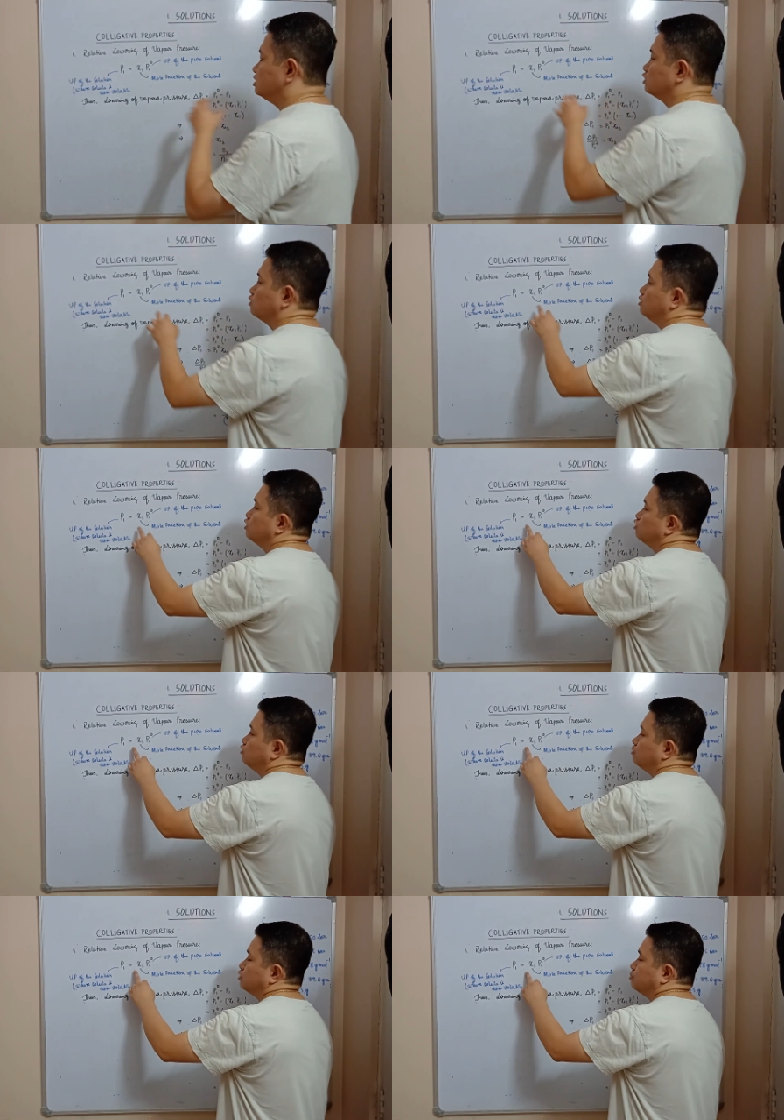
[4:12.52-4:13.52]
Is equal
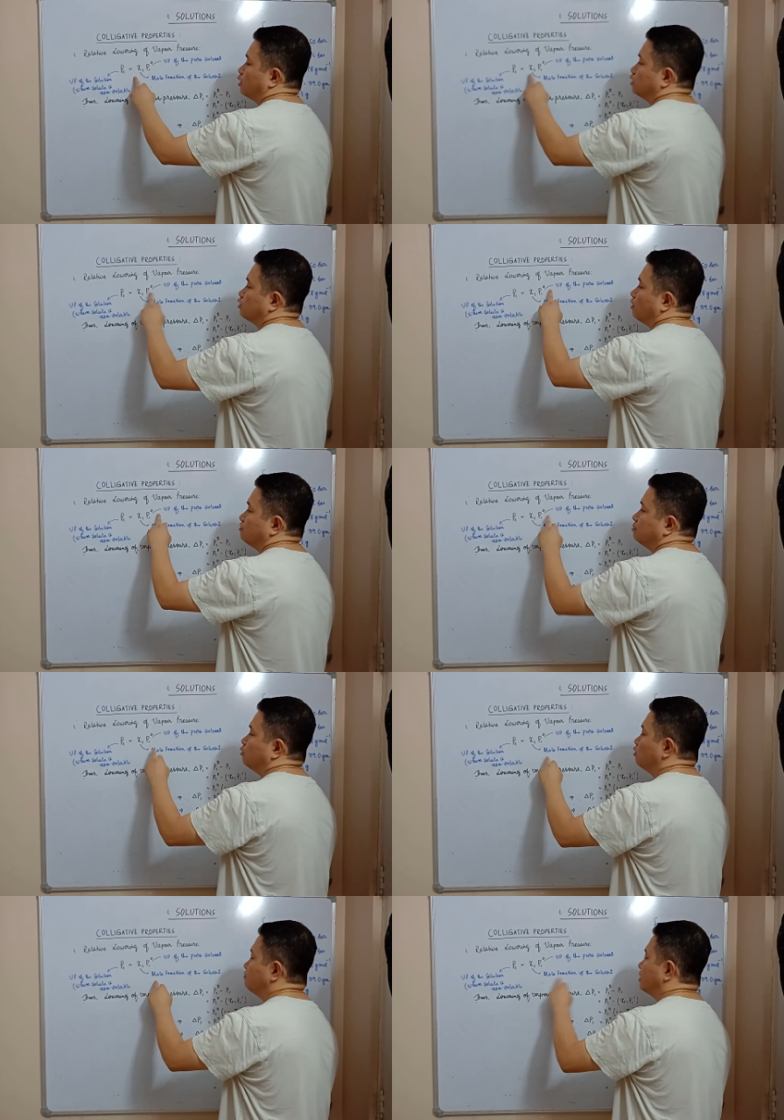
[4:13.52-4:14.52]
to the product of the
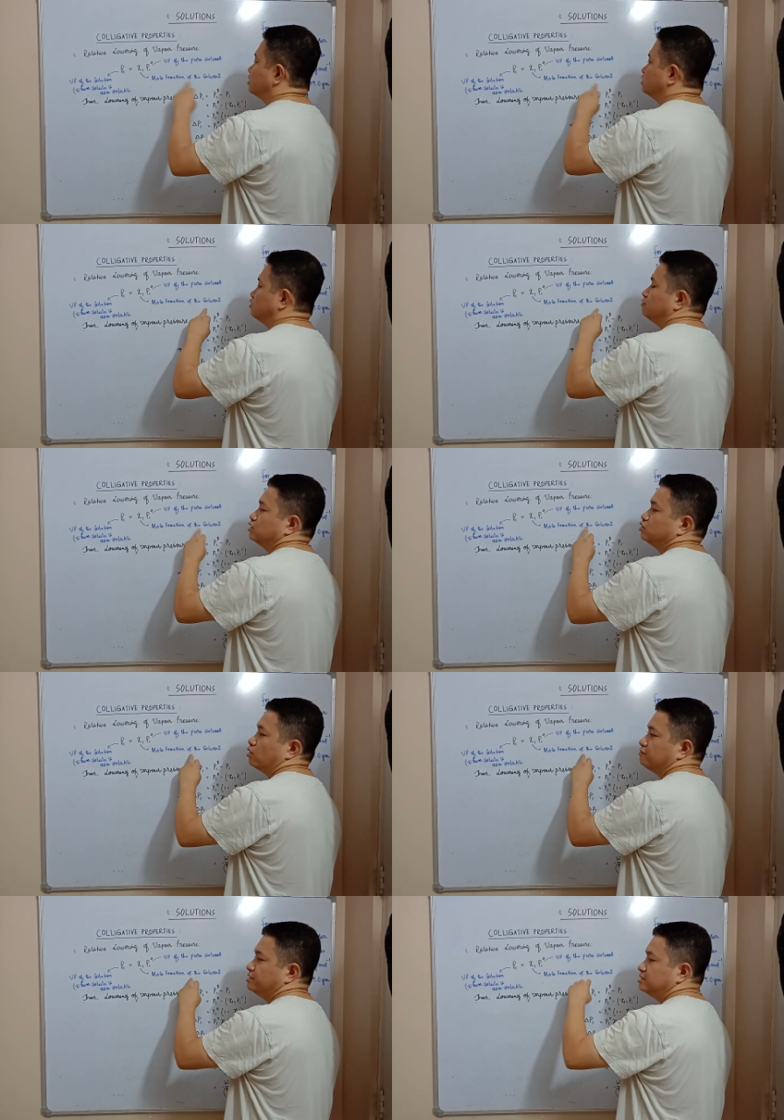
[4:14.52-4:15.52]
mole fraction of the
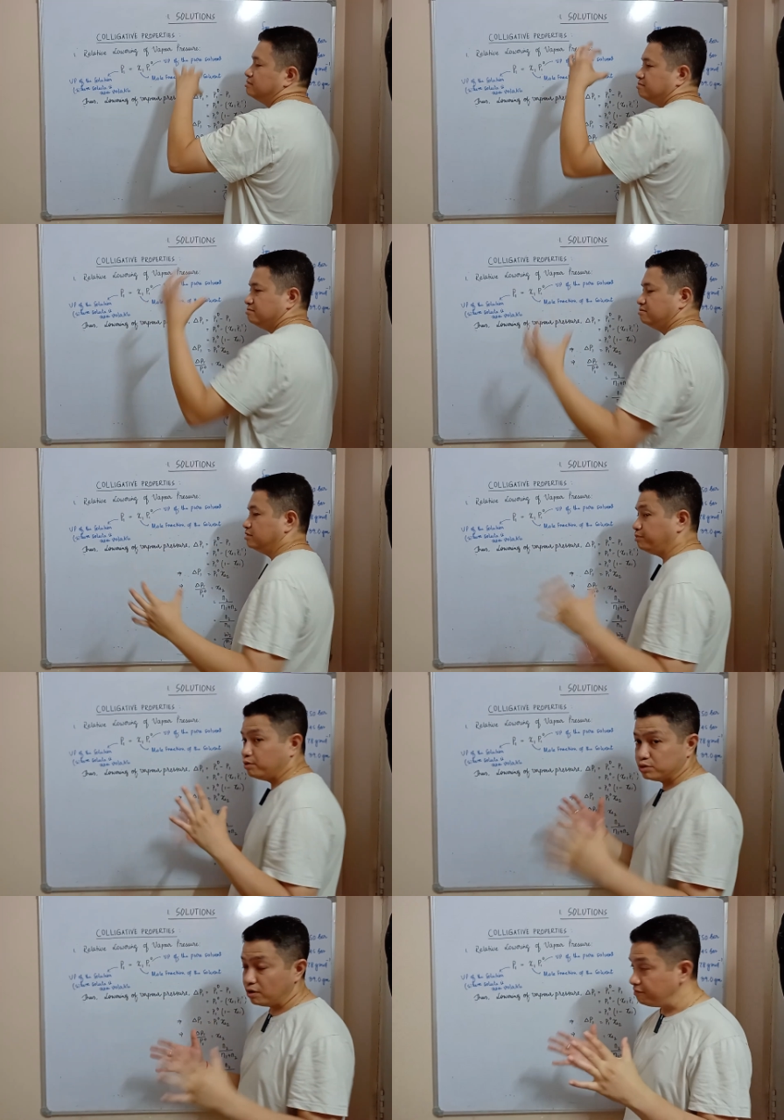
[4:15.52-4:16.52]
solvent, the
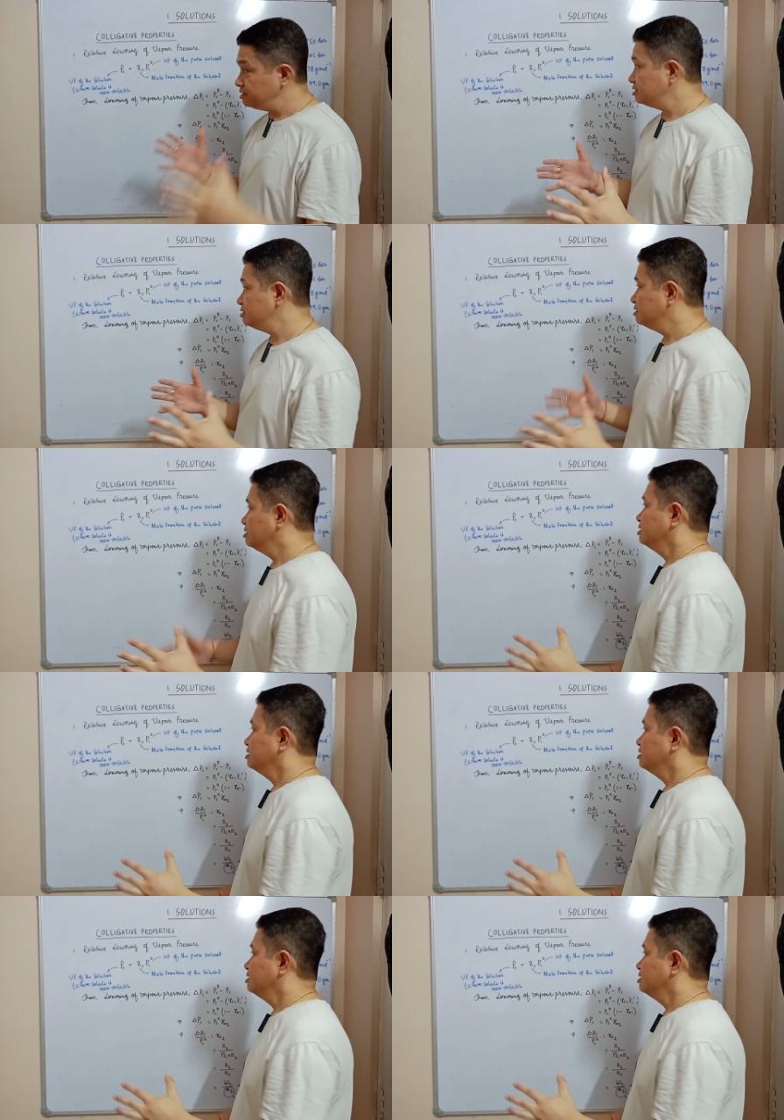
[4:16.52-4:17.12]
pure solvent,